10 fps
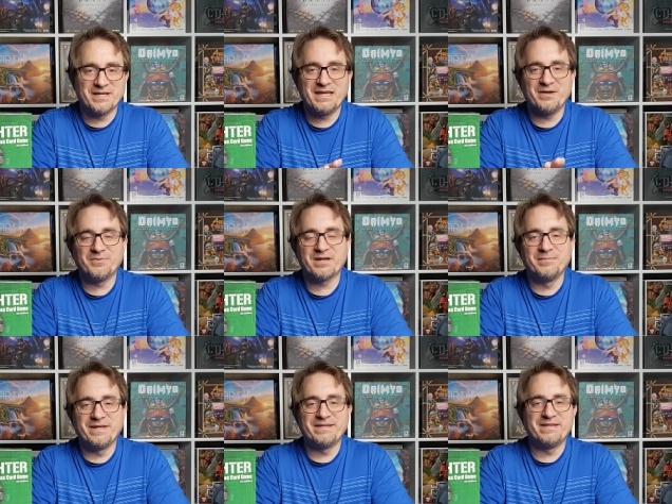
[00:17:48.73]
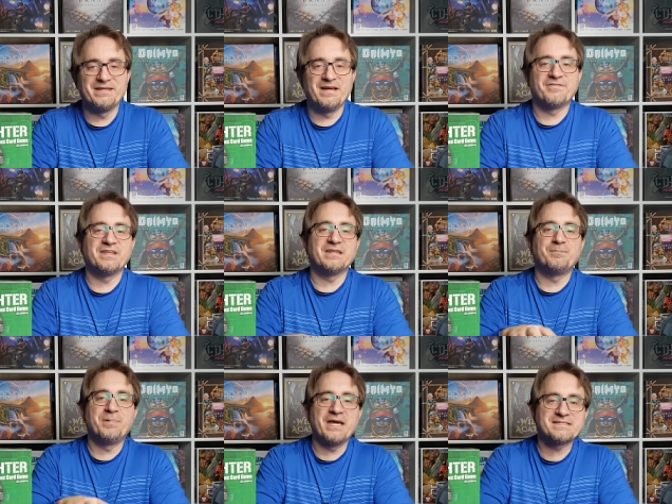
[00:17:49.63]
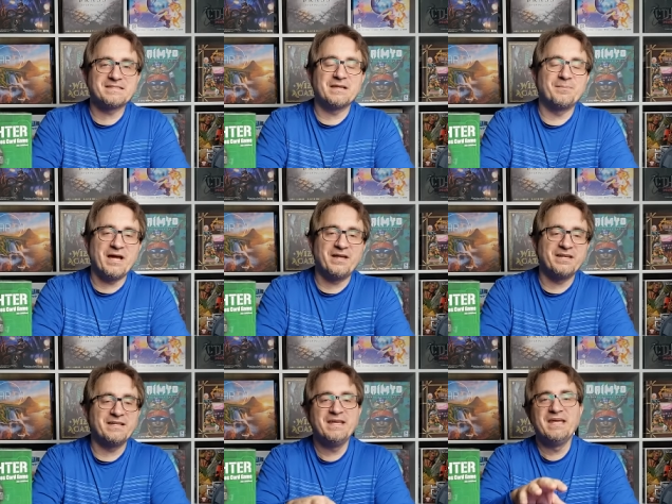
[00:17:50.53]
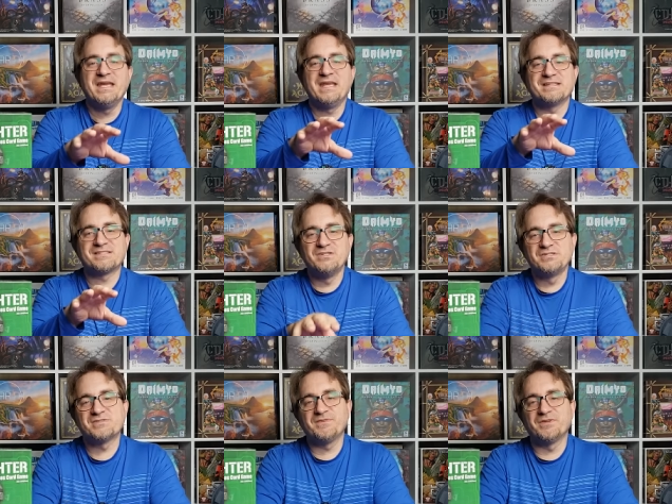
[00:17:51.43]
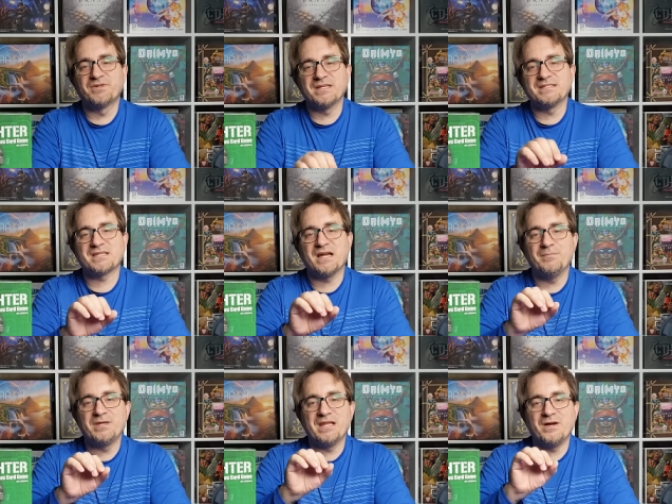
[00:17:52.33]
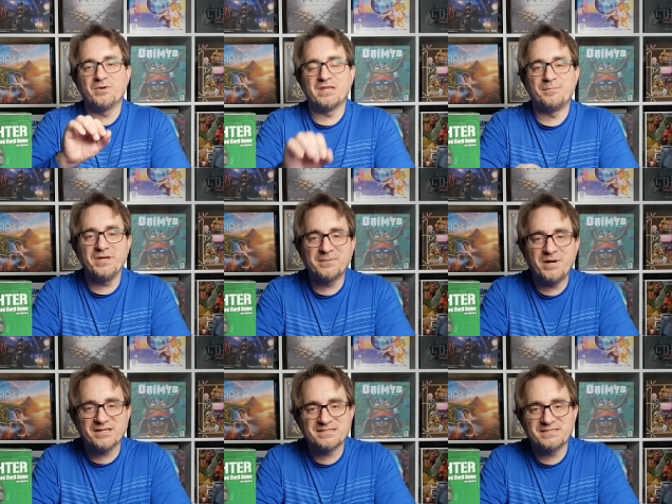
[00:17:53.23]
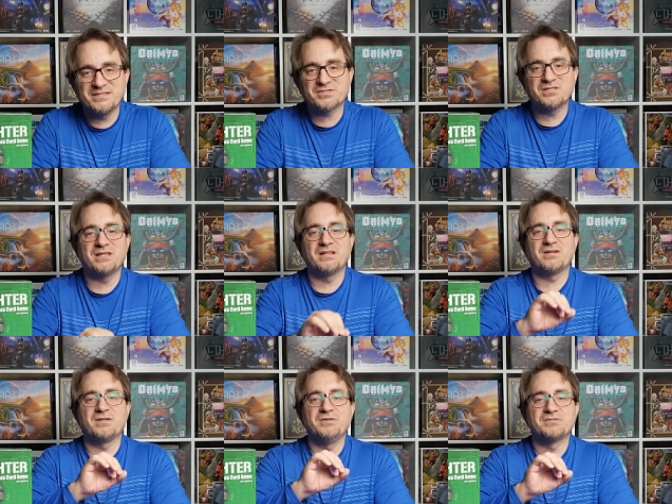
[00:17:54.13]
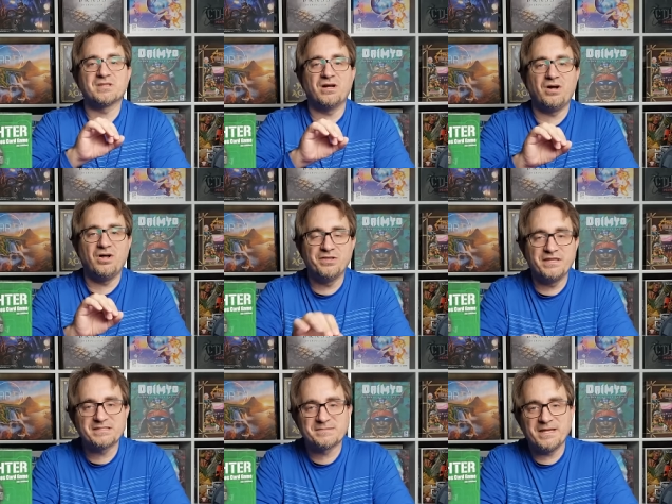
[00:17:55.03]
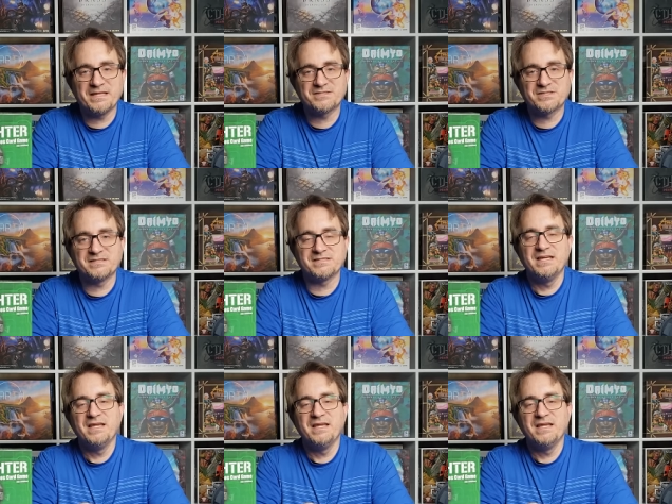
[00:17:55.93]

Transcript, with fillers: I can't recommend it enough. And the best thing about it is Nusfjord is coming out with a big box edition and includes all the expansions